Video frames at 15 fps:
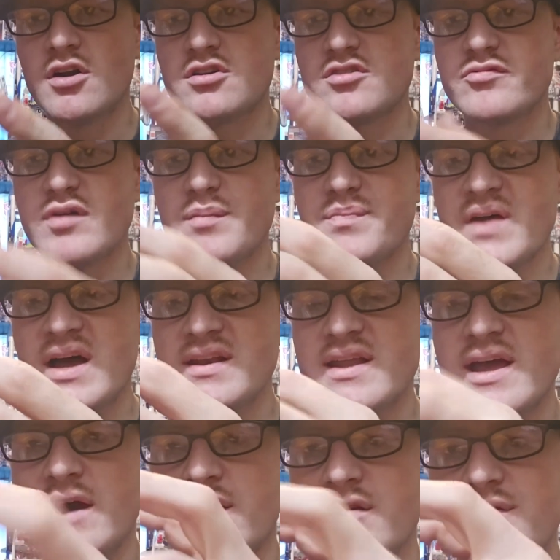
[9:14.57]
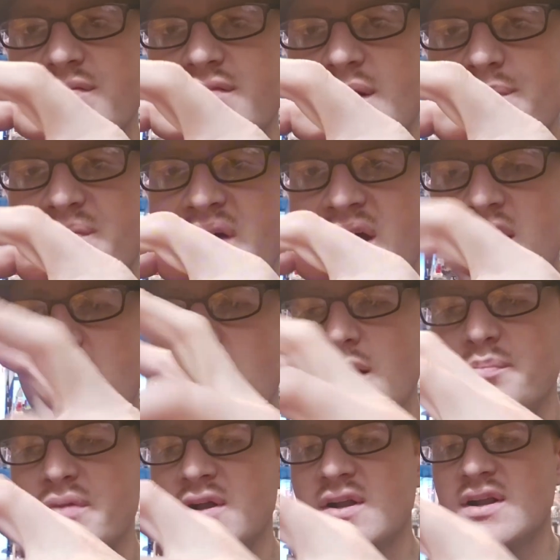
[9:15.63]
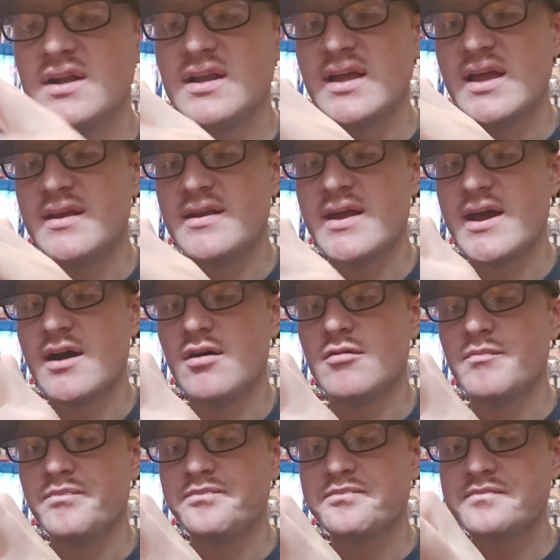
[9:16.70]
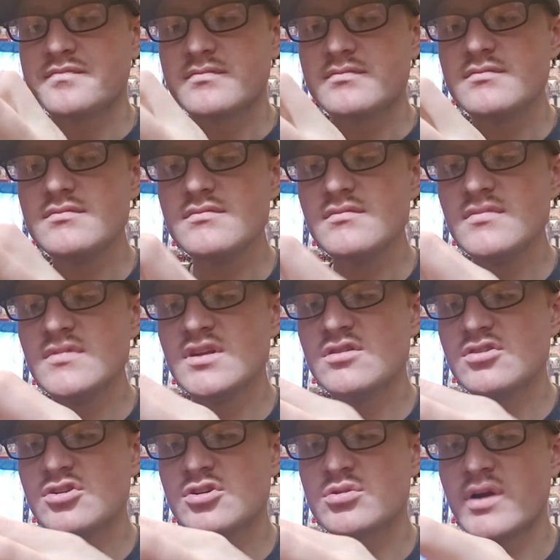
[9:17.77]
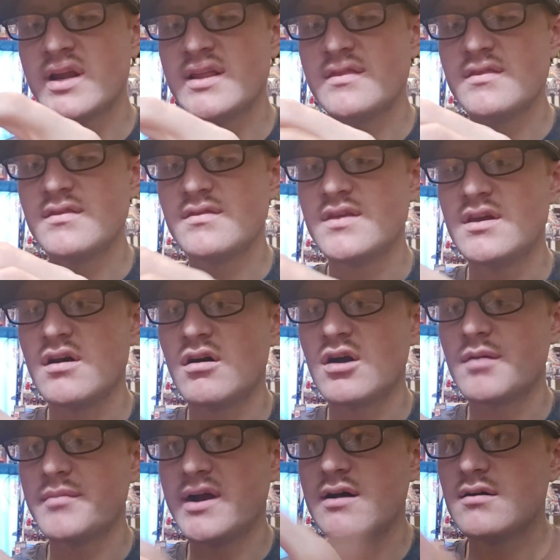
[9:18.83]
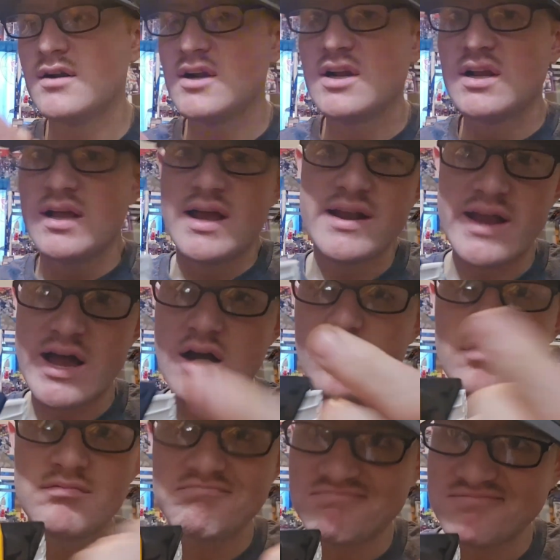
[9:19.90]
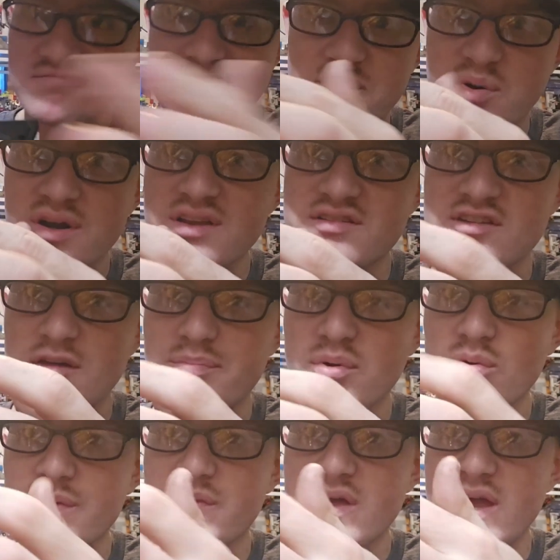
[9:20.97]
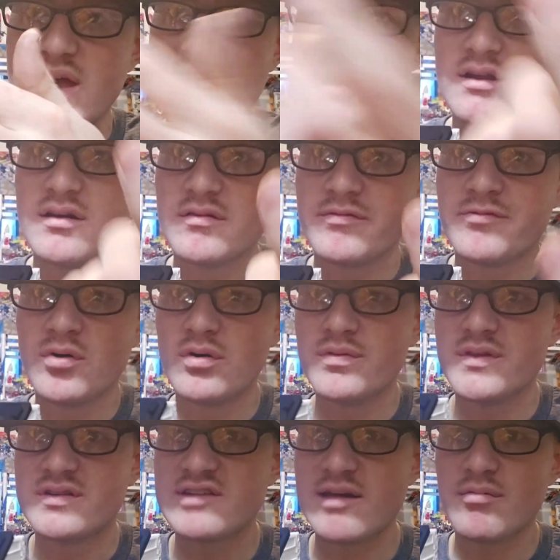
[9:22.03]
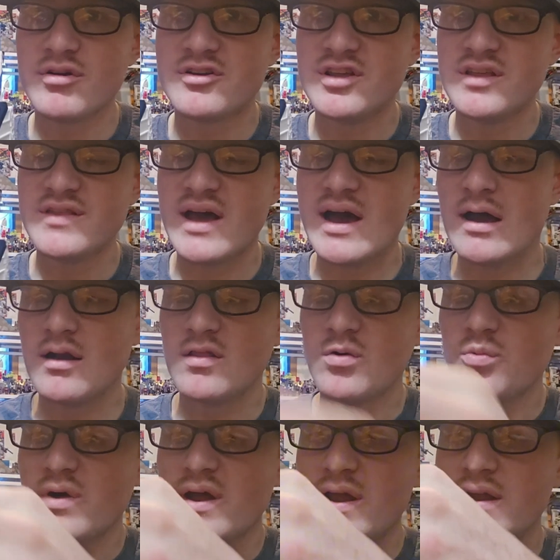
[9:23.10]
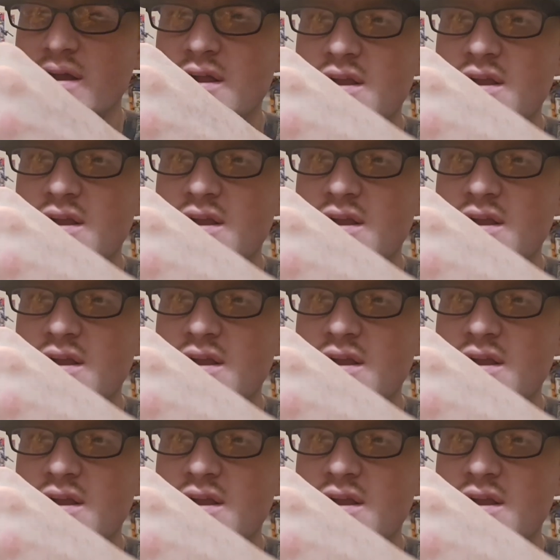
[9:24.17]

just flip that down, flip that up, and now straighten the arm out. And now, pretty simple with the head, fold the saber teeth out of the way